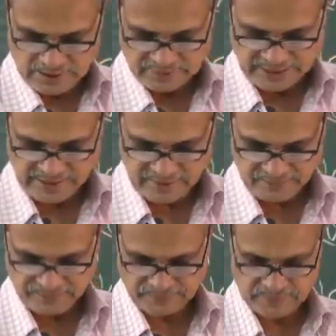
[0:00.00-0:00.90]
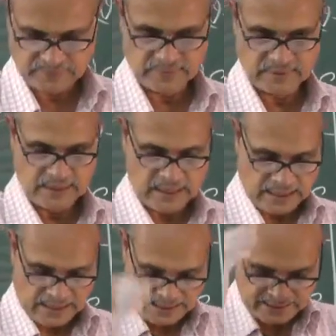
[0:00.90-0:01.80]
Then
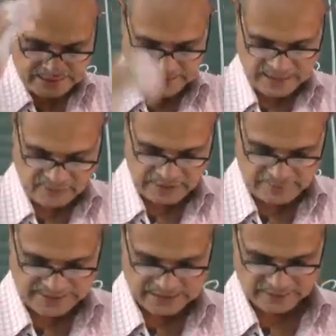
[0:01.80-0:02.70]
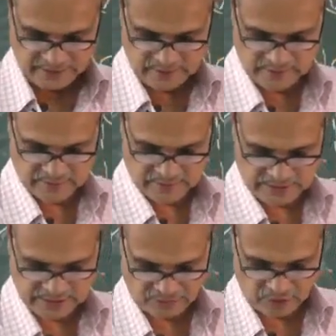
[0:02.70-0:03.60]
data will be given
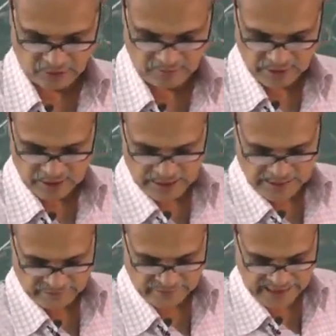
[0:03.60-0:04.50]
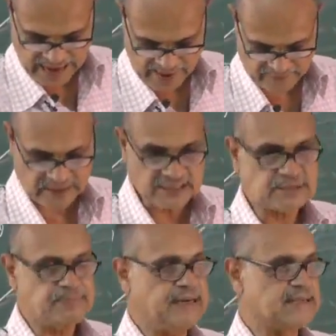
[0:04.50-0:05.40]
in the form, then average
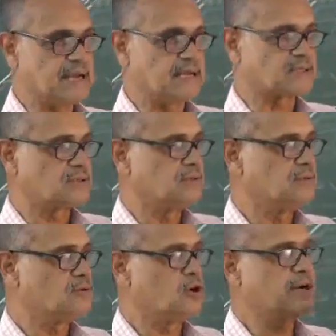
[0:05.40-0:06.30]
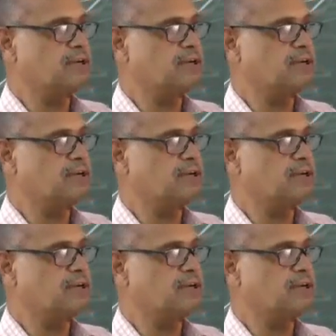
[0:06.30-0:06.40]
speed is asked. Don't